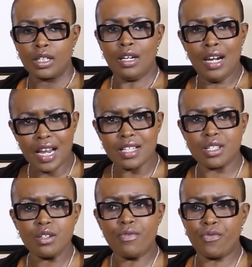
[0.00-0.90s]

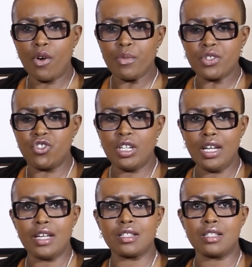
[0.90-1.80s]
lesson from the
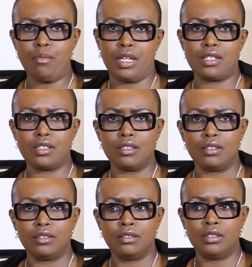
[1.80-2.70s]
GES summit,
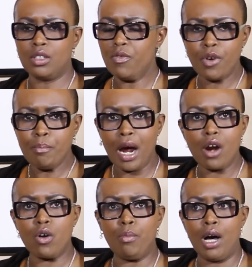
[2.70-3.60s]
not from Barack
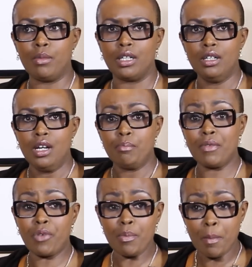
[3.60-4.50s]
Obama, but
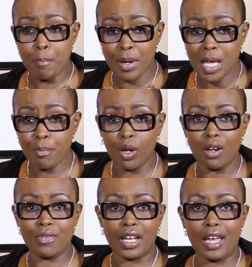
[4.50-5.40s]
from the people
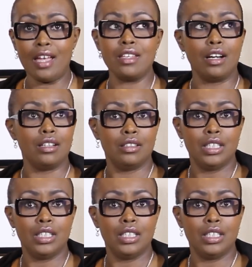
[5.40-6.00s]
of Kenya.